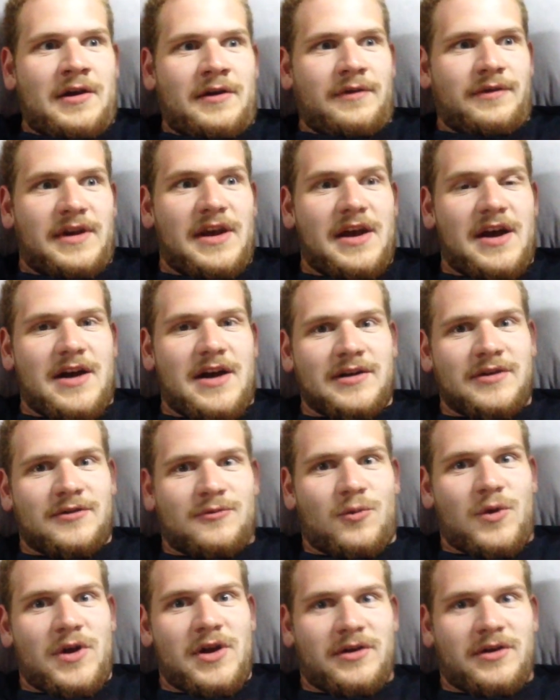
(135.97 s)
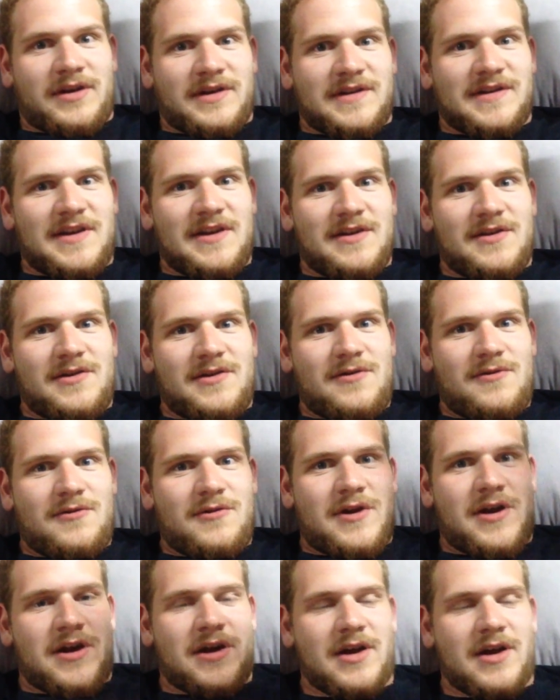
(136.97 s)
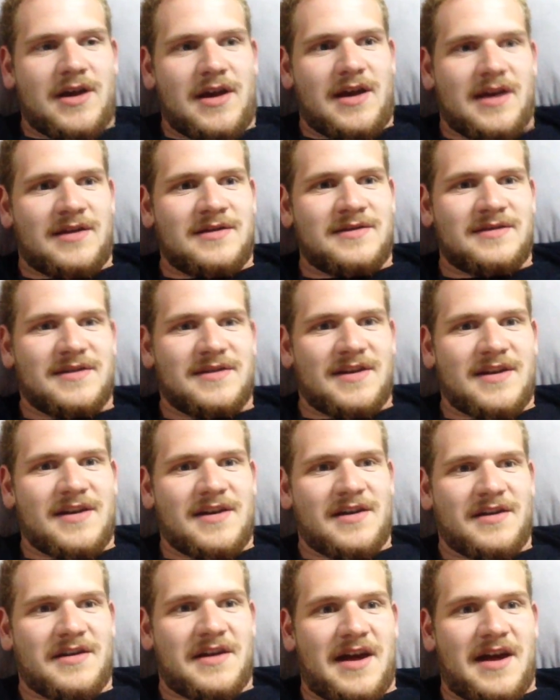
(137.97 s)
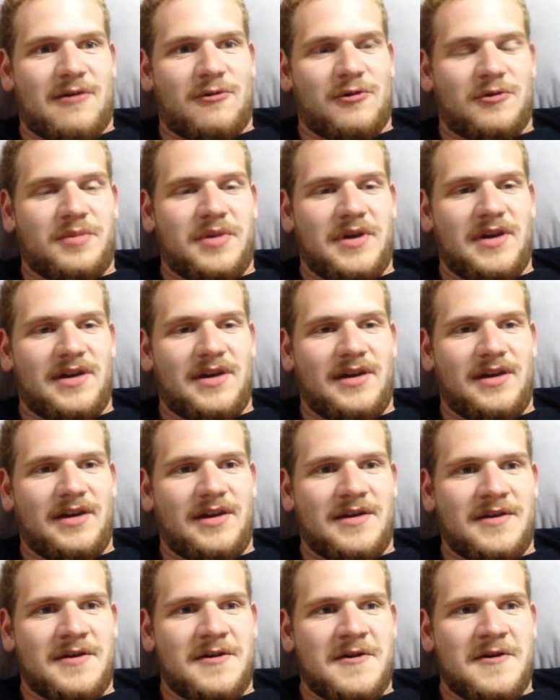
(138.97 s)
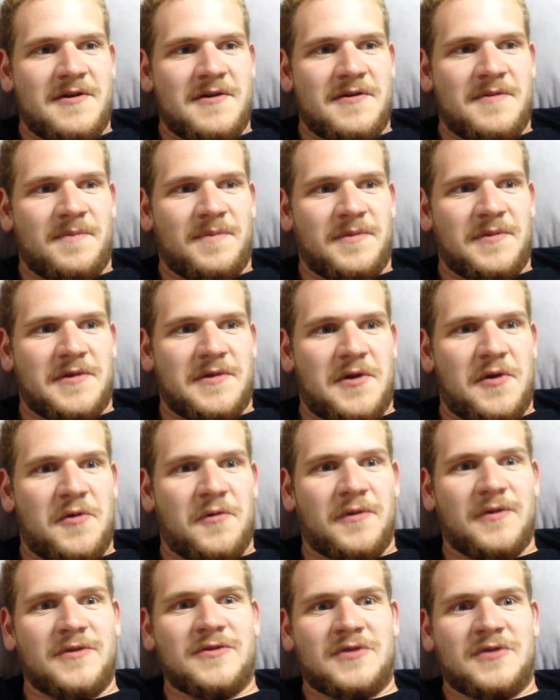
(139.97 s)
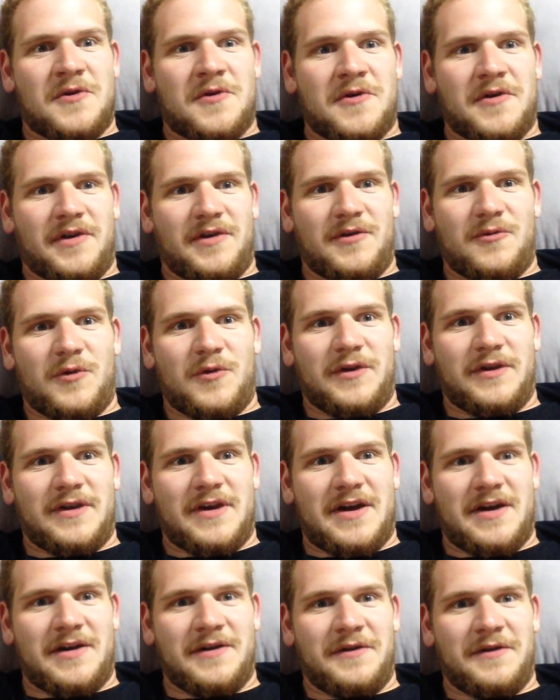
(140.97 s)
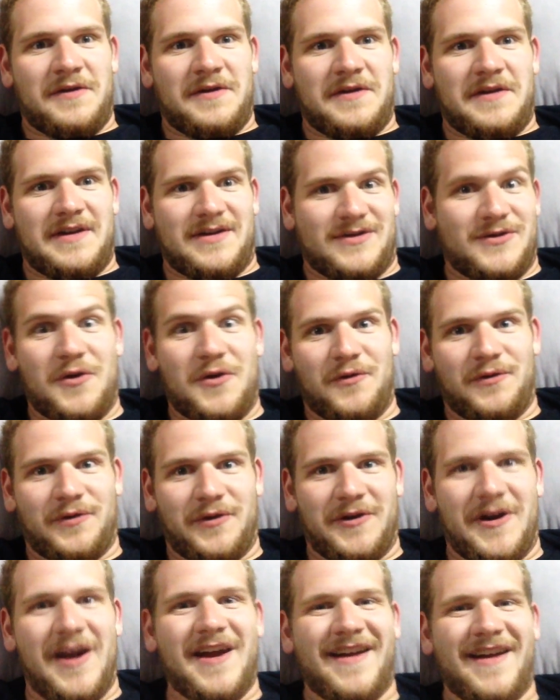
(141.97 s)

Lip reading: the hunt will continue, and I will be overjoyed when the hunt is over.